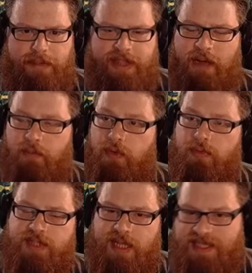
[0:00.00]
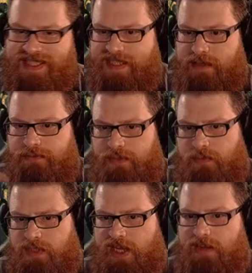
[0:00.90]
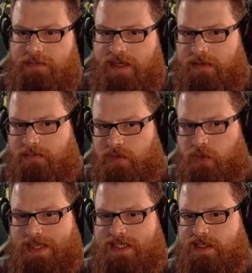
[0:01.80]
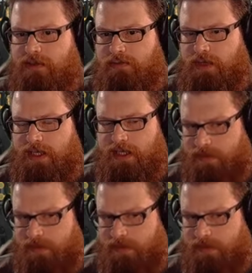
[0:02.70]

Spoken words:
that water was then sieved, which gave me 20-degree